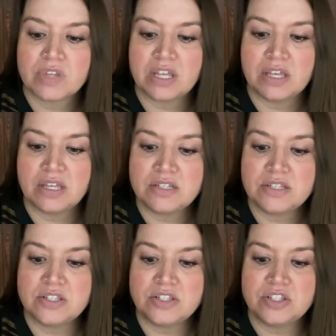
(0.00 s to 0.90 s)
it's
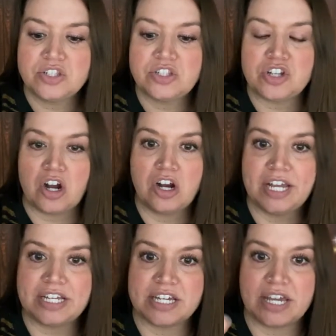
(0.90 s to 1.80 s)

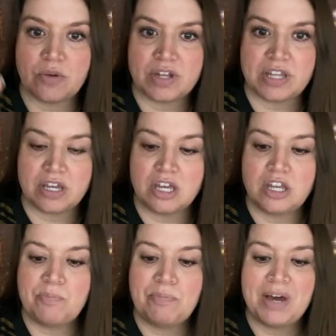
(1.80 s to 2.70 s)
starting to get really
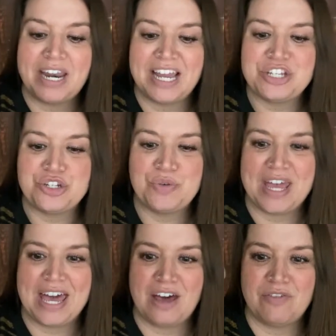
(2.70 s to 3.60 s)
good, but I do
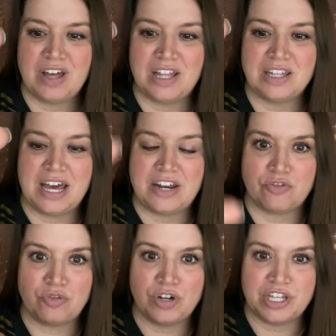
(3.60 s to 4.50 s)
have a lot
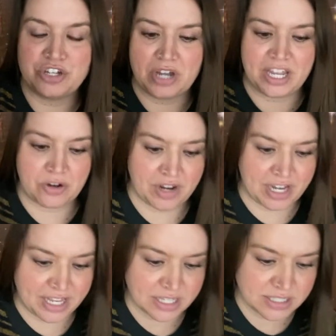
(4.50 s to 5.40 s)
of really dry
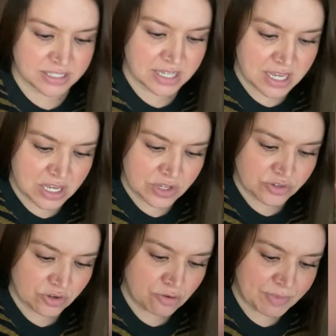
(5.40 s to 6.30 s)
ingredients.
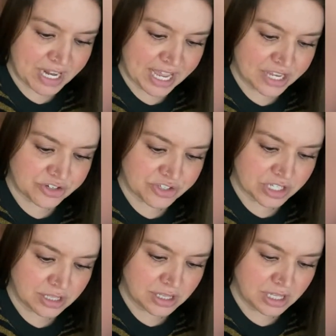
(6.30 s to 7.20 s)
So I'm going to add just a
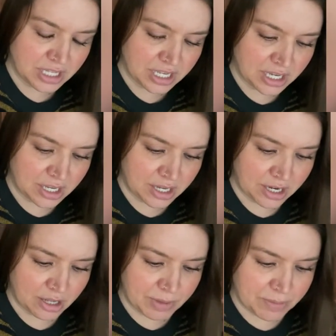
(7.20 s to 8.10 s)

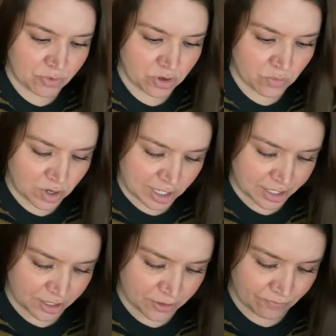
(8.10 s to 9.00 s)
little bit more water.